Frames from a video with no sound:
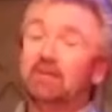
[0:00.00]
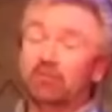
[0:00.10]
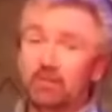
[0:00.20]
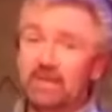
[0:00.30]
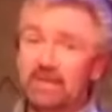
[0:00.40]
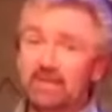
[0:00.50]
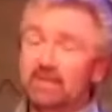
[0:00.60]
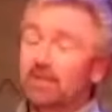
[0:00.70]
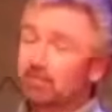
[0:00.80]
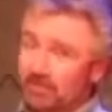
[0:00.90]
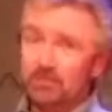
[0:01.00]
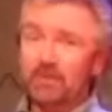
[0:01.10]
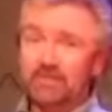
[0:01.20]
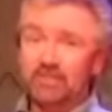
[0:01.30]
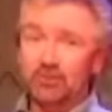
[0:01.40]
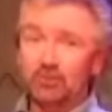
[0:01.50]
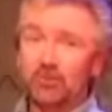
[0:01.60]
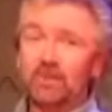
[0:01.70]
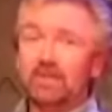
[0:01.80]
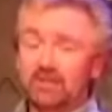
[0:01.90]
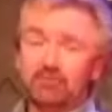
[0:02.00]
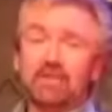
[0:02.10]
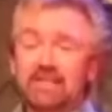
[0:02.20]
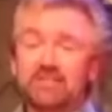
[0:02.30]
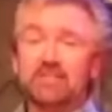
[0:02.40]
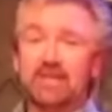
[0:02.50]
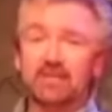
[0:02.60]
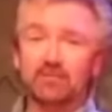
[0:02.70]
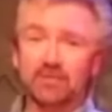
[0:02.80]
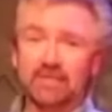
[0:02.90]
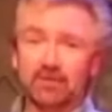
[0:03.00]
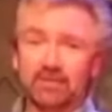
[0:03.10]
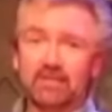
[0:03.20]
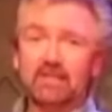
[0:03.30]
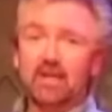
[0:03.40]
for me, and possibly you, it really is the end of an era.